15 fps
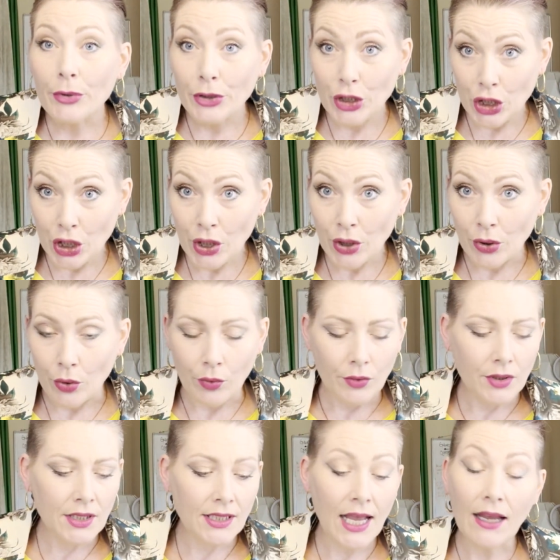2,
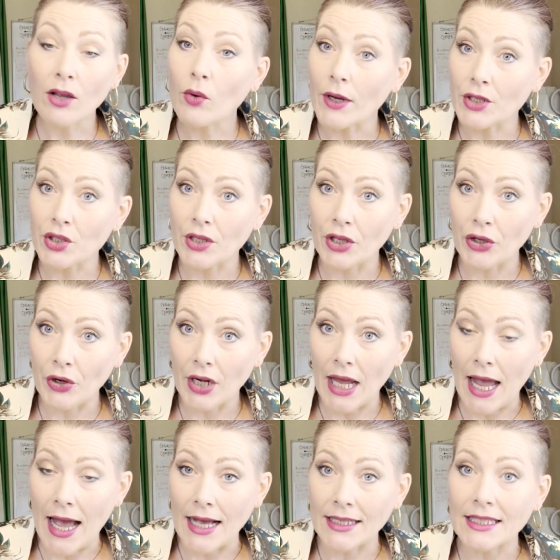second question that you're going
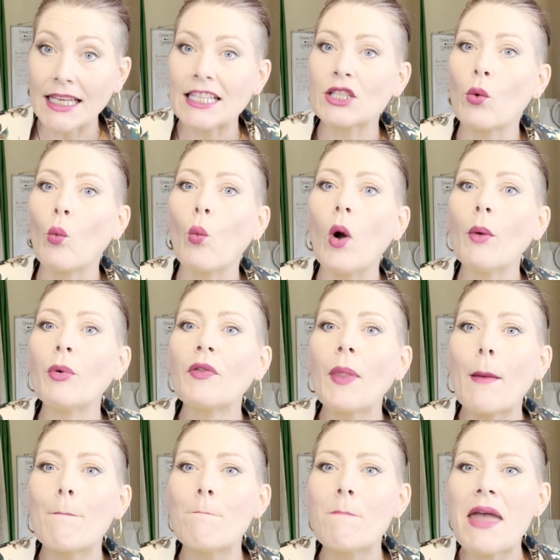to ask is, what would
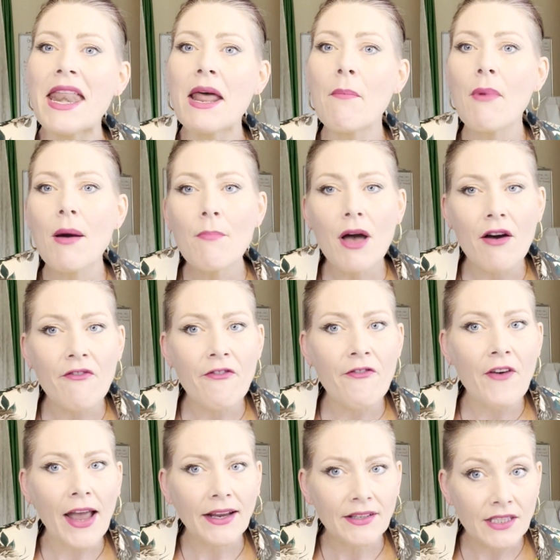the minimum
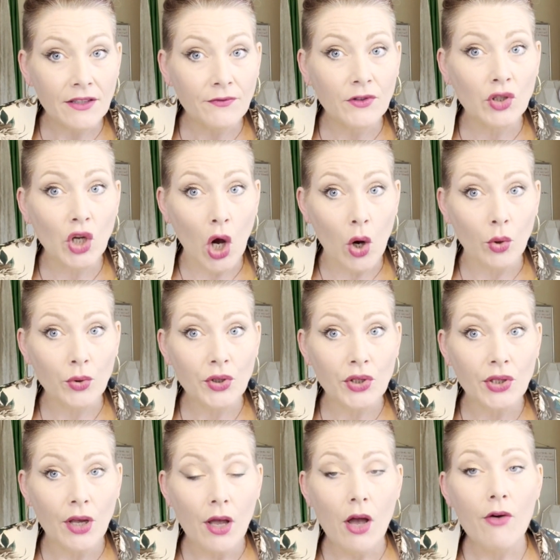effective
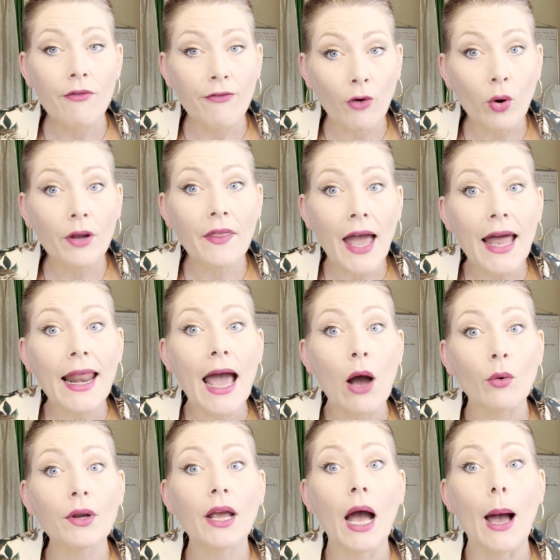dose for that
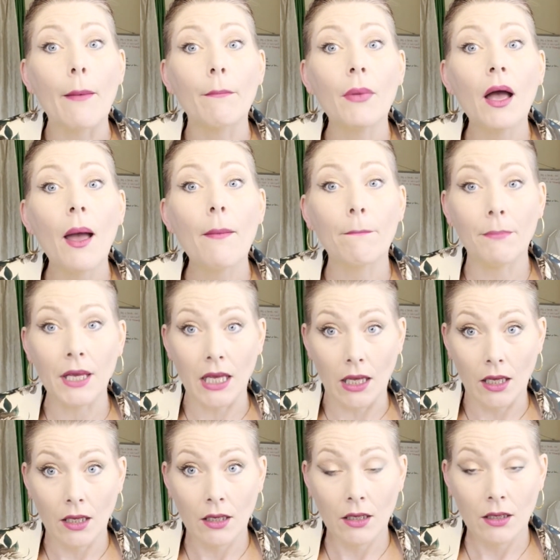outcome be?
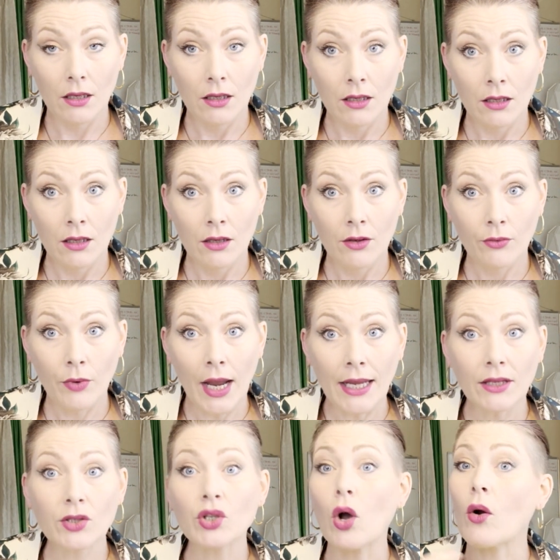
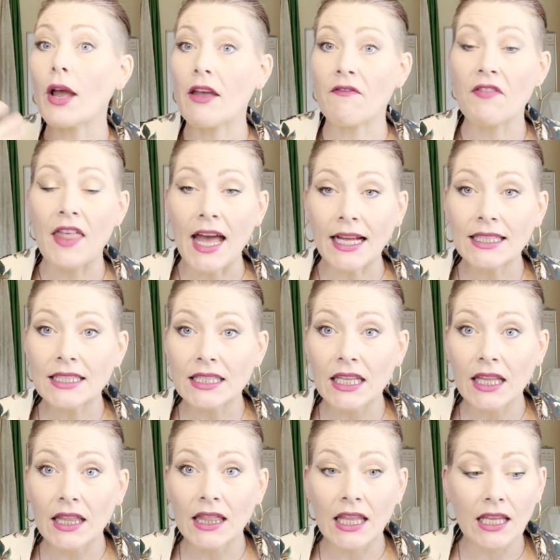Right? So if that's
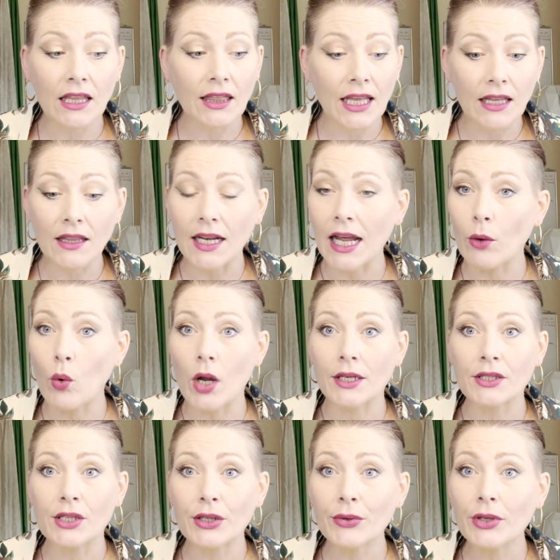the thing that I want
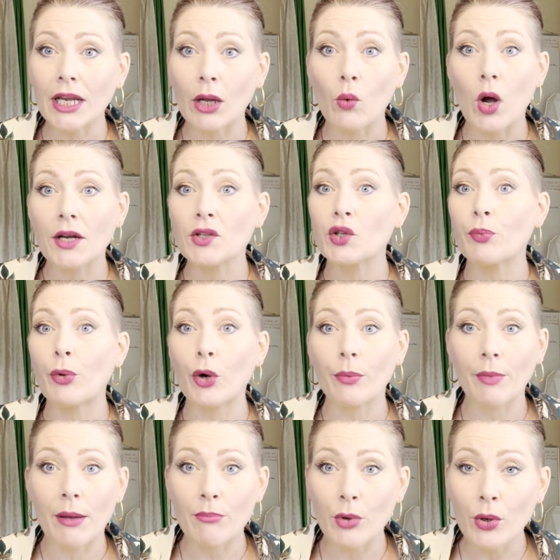to do and I want to support
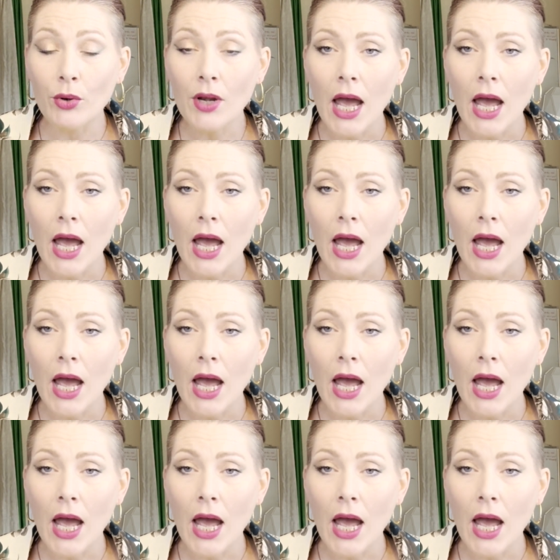my mood,